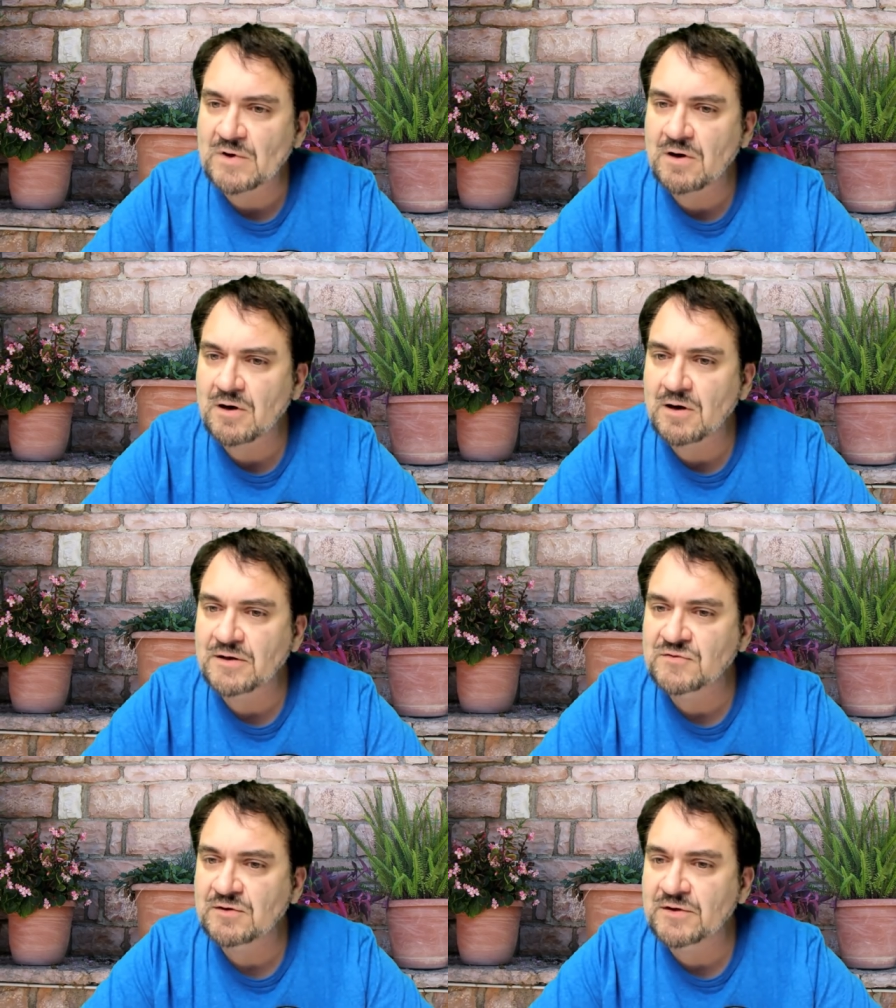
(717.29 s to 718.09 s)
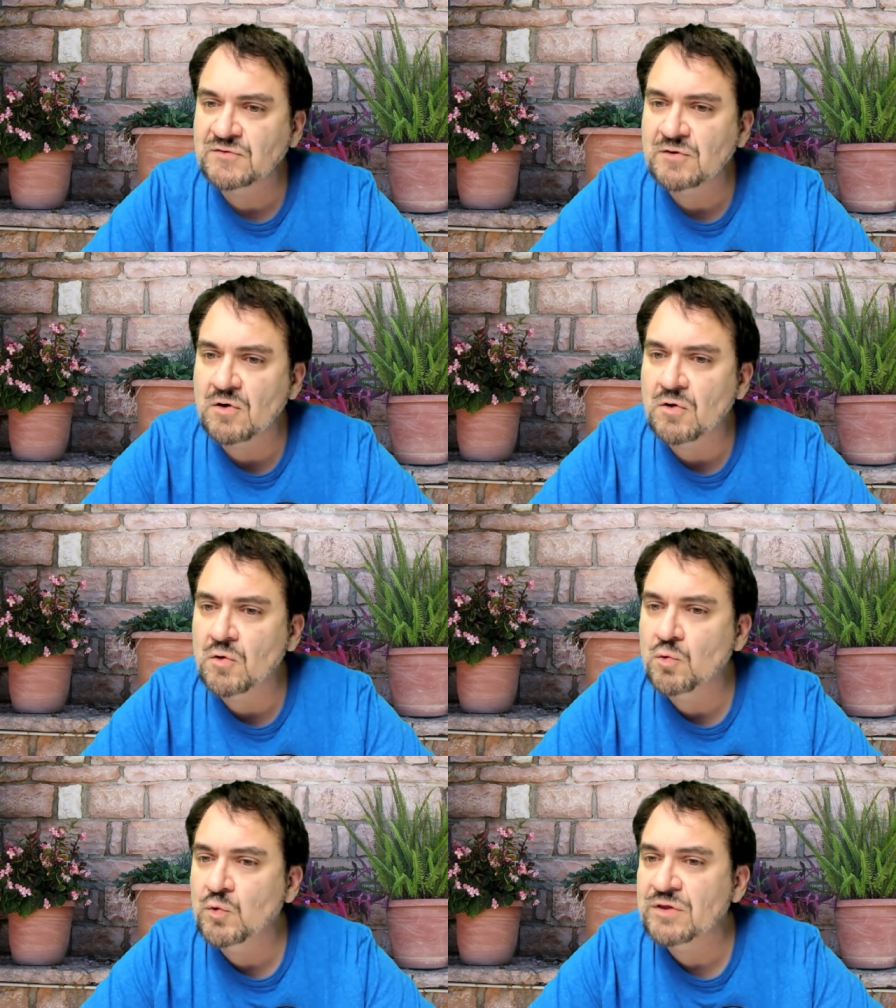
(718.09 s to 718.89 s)
Uh, let's see. Let's
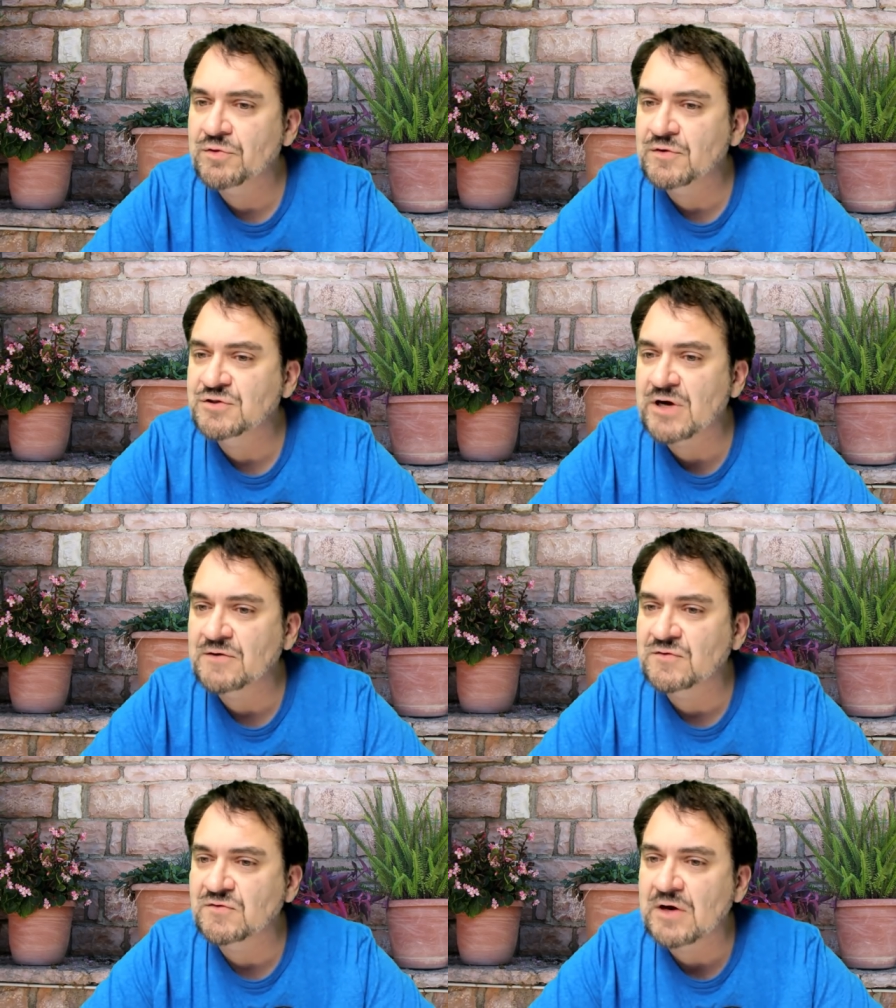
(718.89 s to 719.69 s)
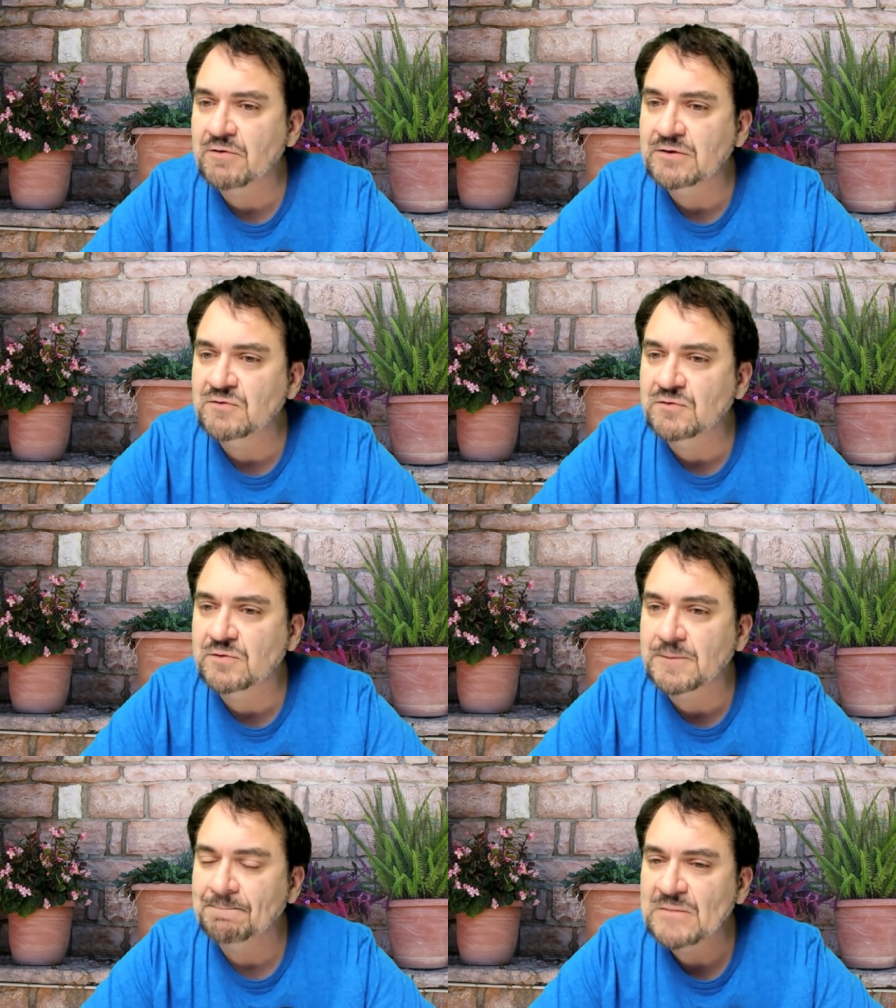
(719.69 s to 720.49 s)
go with the Johnsons. How are you
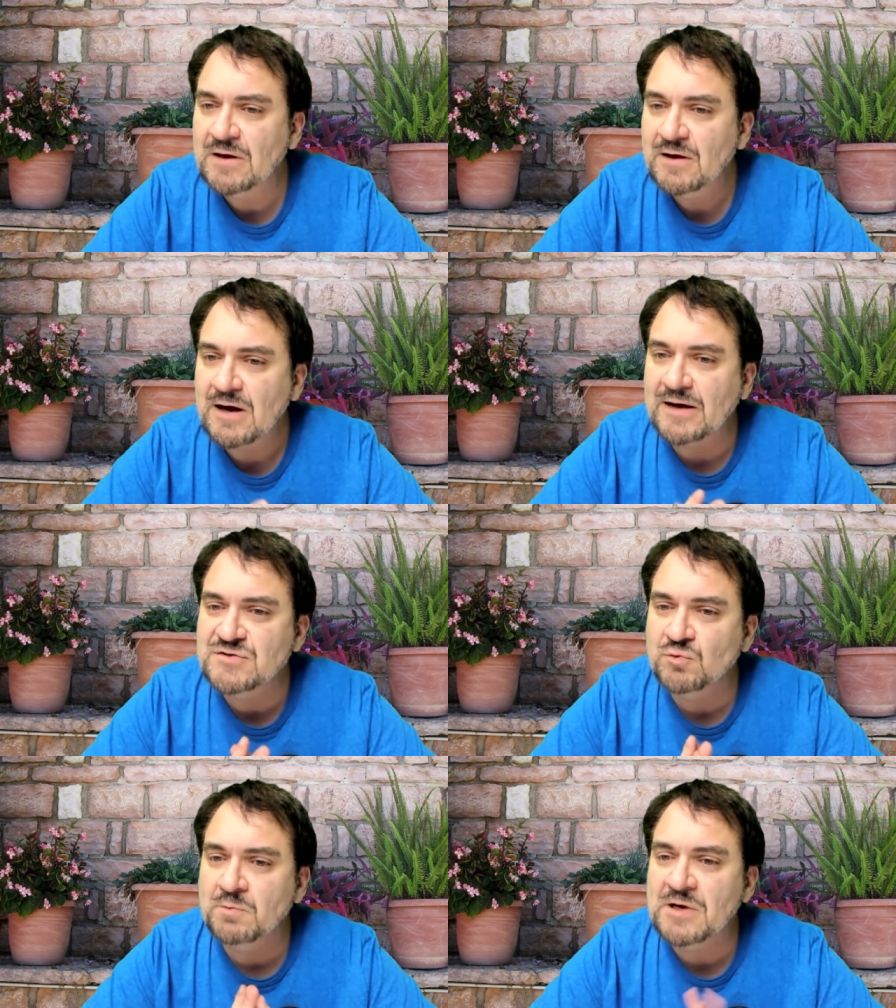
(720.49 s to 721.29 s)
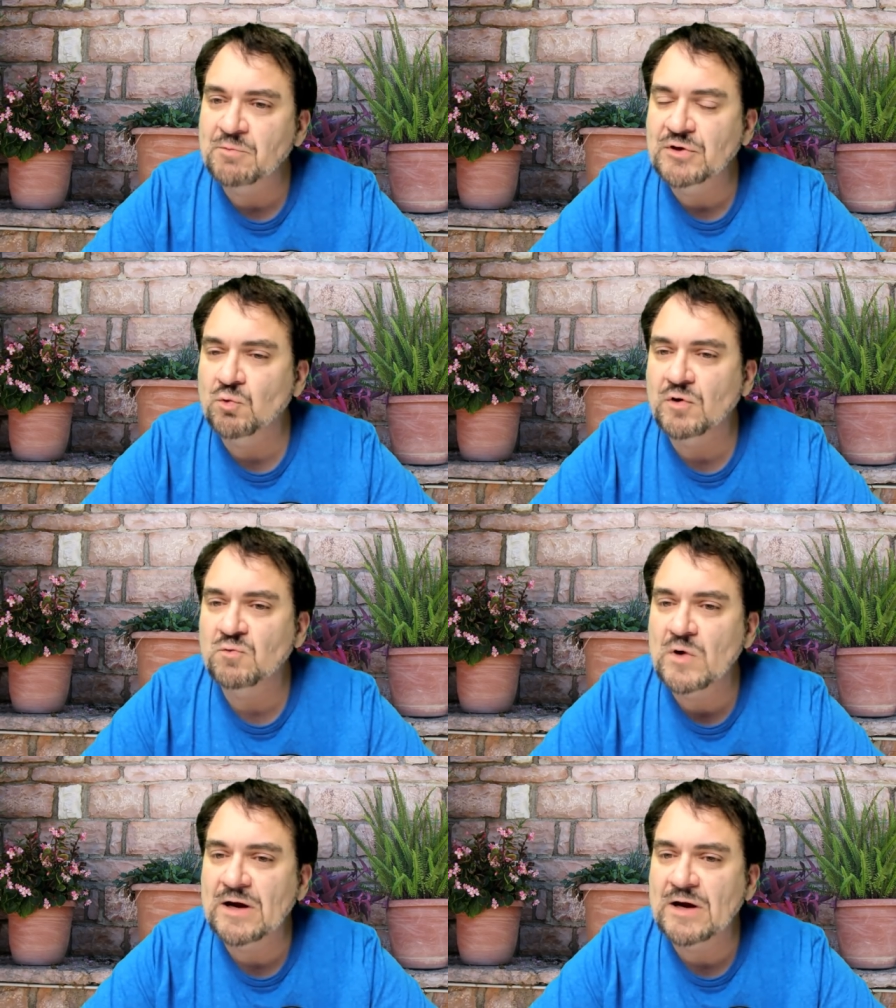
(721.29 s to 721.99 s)
doing? I do remember you were in